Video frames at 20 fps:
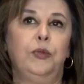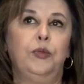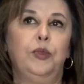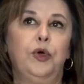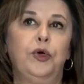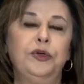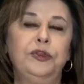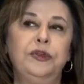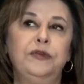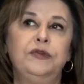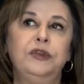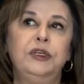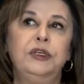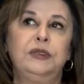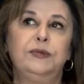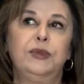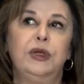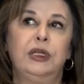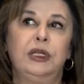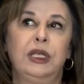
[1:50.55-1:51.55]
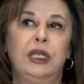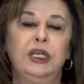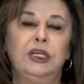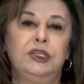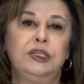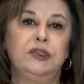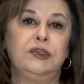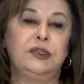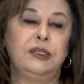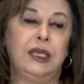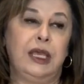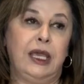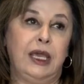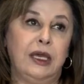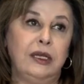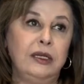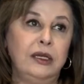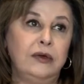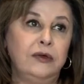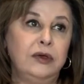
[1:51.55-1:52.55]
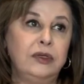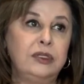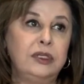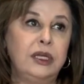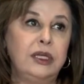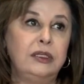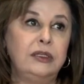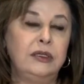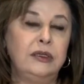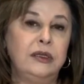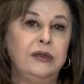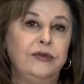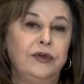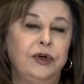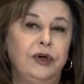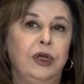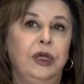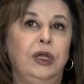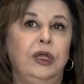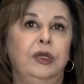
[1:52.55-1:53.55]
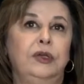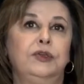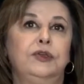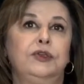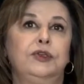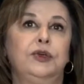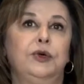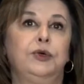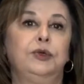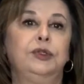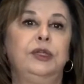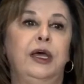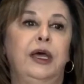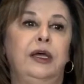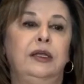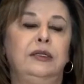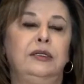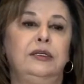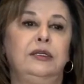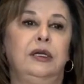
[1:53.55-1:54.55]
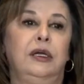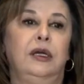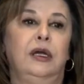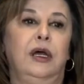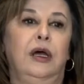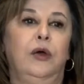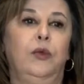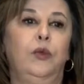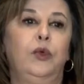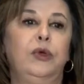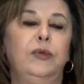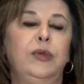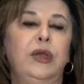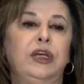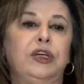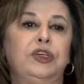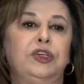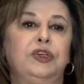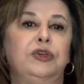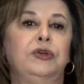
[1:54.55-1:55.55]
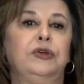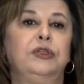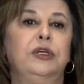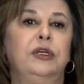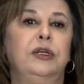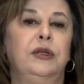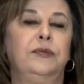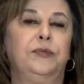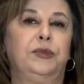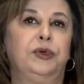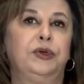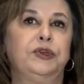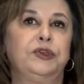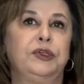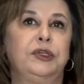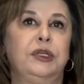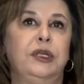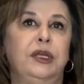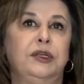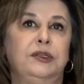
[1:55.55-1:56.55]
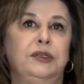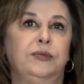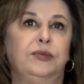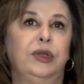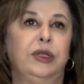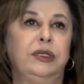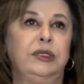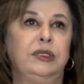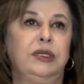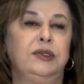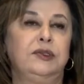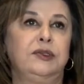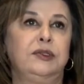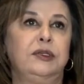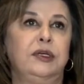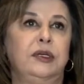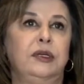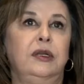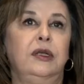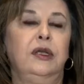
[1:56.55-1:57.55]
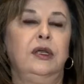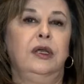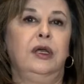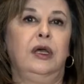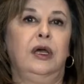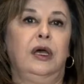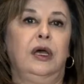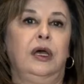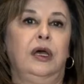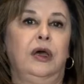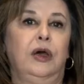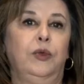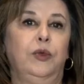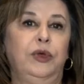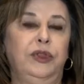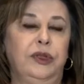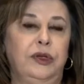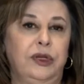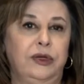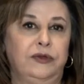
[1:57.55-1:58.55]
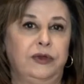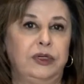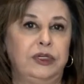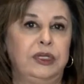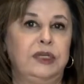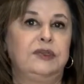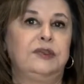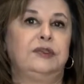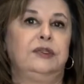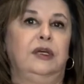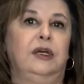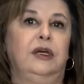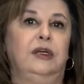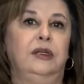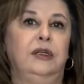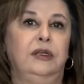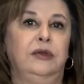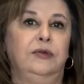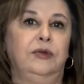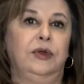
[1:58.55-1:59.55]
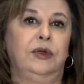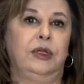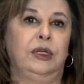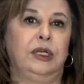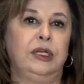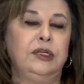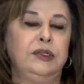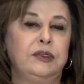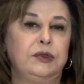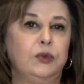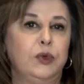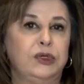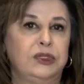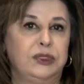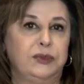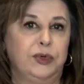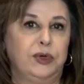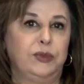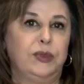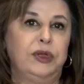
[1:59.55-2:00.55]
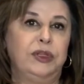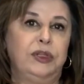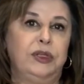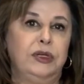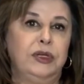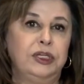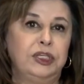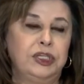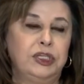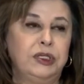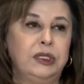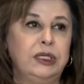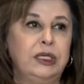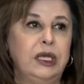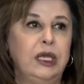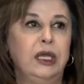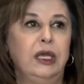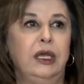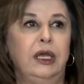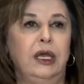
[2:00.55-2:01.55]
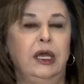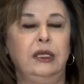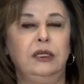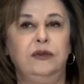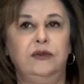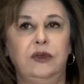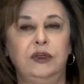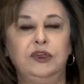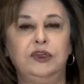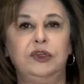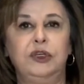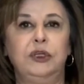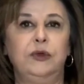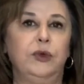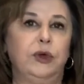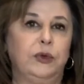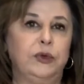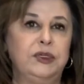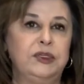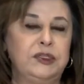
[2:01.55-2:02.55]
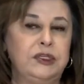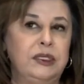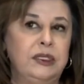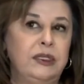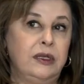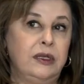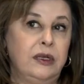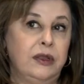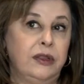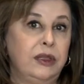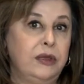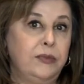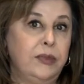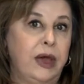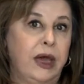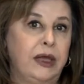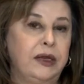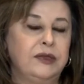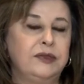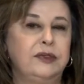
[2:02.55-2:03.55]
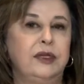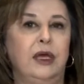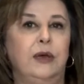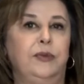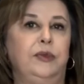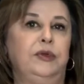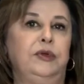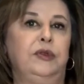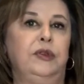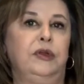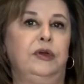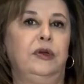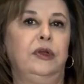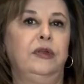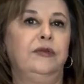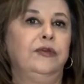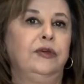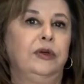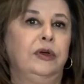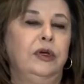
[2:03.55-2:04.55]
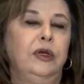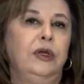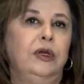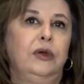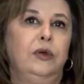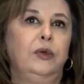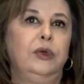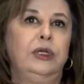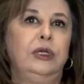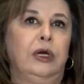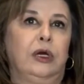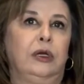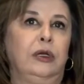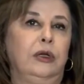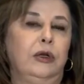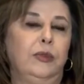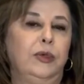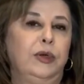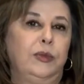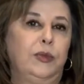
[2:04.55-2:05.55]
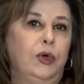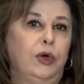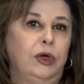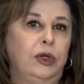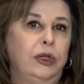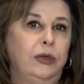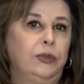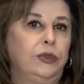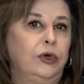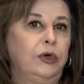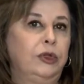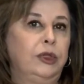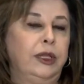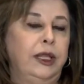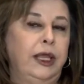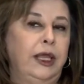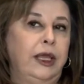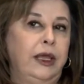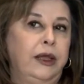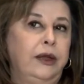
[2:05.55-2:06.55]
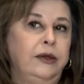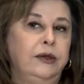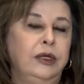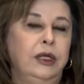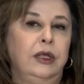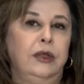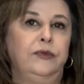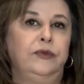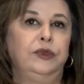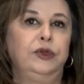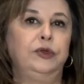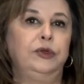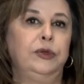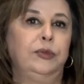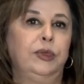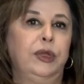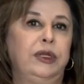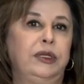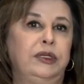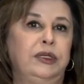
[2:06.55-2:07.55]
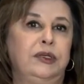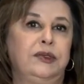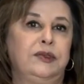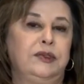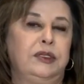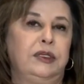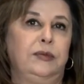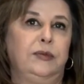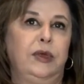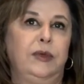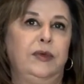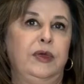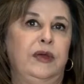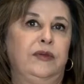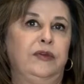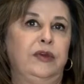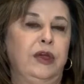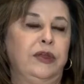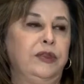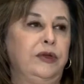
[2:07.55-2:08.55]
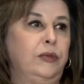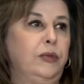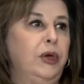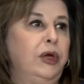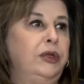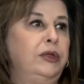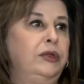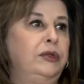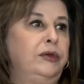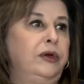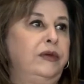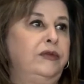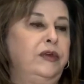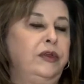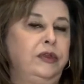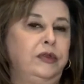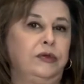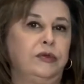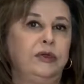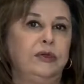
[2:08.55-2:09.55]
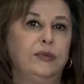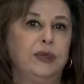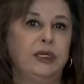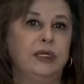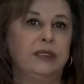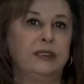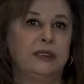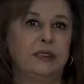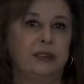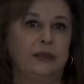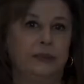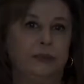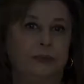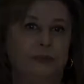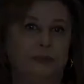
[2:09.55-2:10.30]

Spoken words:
Both of these medications can irritate the liver, so that we make sure that a person gets a blood test done with a liver test on it at least once per month initially, and eventually when we see nothing bad has happened to their liver, we are a little bit more liberal and do the blood testing maybe every other month or every 3 months.